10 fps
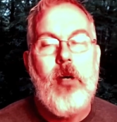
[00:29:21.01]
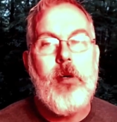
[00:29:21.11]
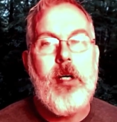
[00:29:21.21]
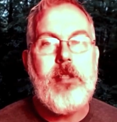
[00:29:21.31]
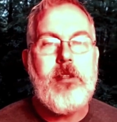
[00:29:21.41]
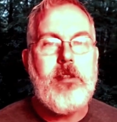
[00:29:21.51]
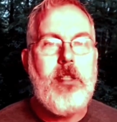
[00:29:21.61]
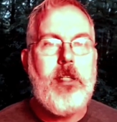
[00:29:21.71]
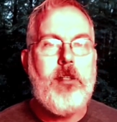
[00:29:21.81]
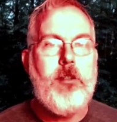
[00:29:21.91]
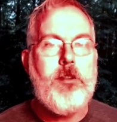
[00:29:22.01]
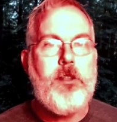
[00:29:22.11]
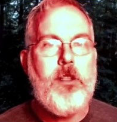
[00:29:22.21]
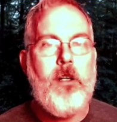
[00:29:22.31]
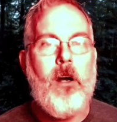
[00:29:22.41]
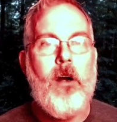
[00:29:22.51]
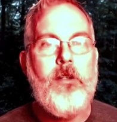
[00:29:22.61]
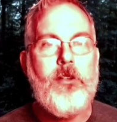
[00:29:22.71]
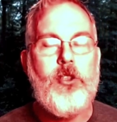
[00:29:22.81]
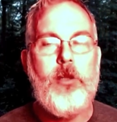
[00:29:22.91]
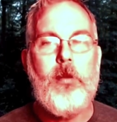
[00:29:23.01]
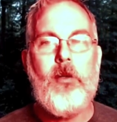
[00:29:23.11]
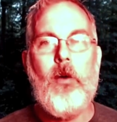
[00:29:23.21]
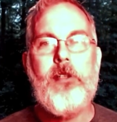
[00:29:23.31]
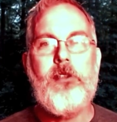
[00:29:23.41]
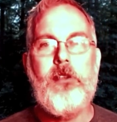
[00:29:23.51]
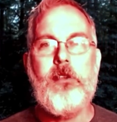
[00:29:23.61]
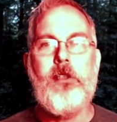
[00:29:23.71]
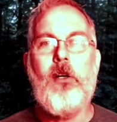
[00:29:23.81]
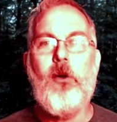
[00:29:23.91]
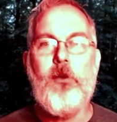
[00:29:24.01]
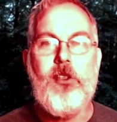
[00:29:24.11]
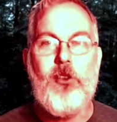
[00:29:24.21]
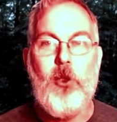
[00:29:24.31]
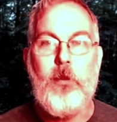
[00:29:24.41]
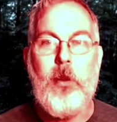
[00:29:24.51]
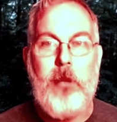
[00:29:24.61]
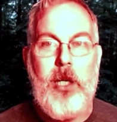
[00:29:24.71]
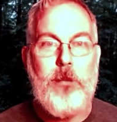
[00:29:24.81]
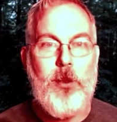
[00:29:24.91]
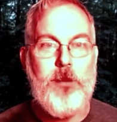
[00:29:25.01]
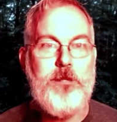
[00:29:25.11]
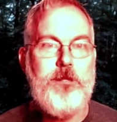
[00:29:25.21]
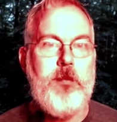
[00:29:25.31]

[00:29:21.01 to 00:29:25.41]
Well, as the saying goes, there are no stupid questions, there are only stupid people.